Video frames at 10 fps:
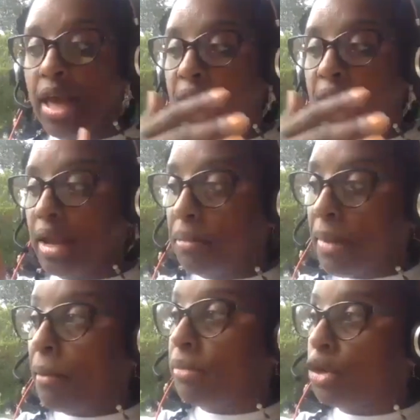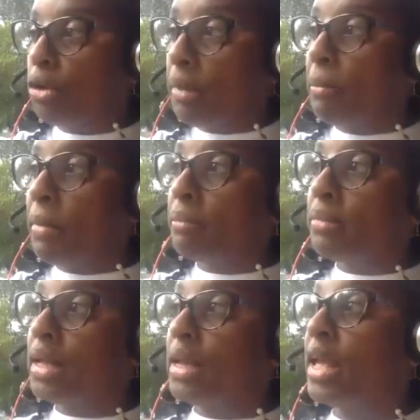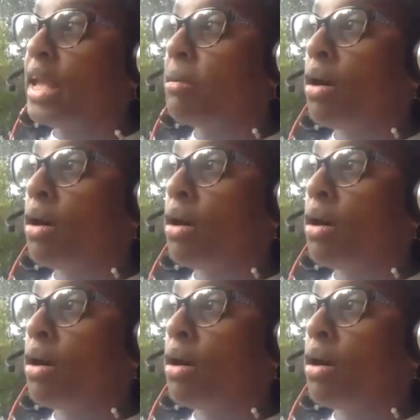And, my, you know, my mom can name